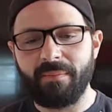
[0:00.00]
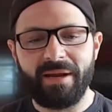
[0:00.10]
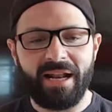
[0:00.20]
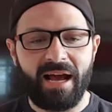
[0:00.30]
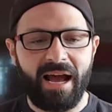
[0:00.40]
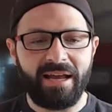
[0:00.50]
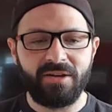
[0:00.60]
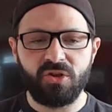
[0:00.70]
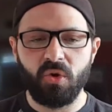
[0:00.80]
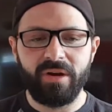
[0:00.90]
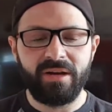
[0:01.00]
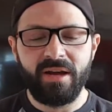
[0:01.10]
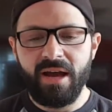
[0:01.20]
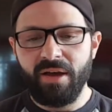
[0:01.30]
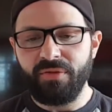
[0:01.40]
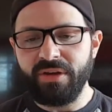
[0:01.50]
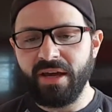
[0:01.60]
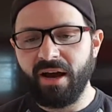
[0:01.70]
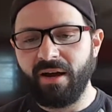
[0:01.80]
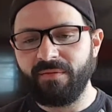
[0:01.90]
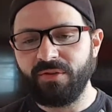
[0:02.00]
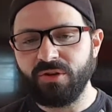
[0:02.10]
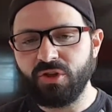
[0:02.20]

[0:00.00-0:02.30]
I mean, I enjoyed the,